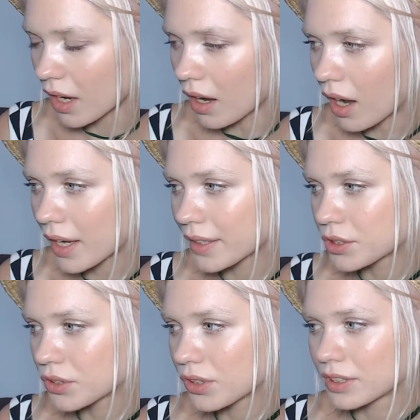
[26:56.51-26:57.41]
I
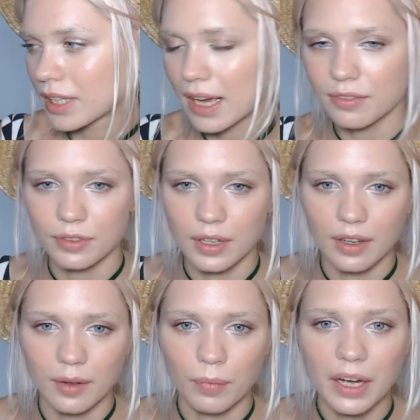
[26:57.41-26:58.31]
do not have
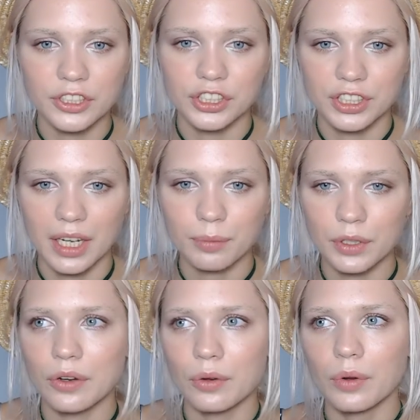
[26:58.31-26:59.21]
uh, much time, you
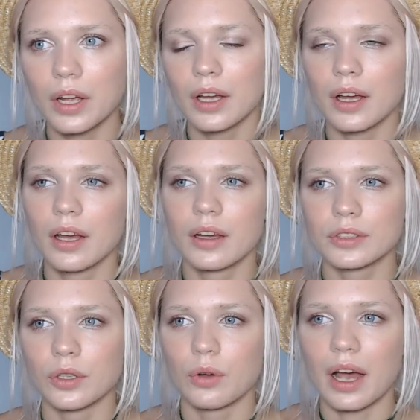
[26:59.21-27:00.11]
know,
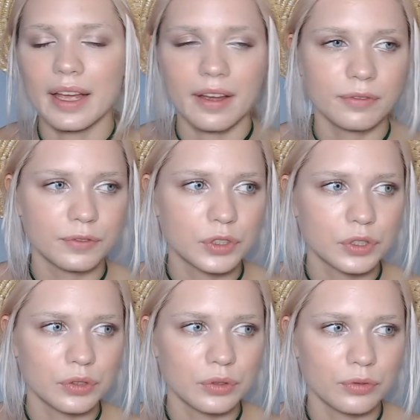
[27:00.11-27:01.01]
so I have
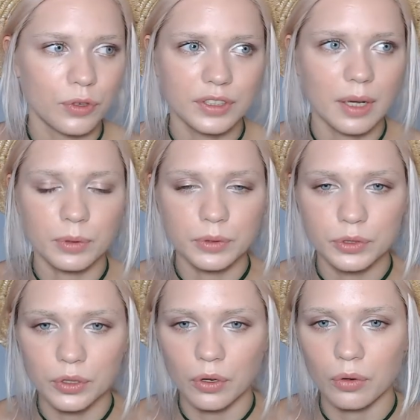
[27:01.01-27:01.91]
to, for example, to
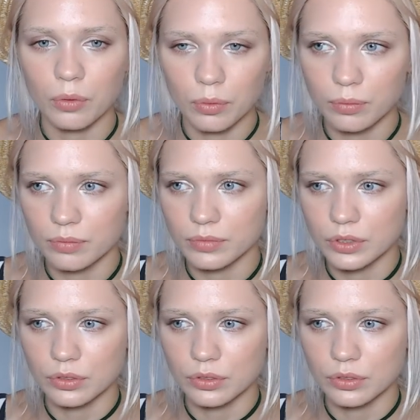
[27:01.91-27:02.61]
go to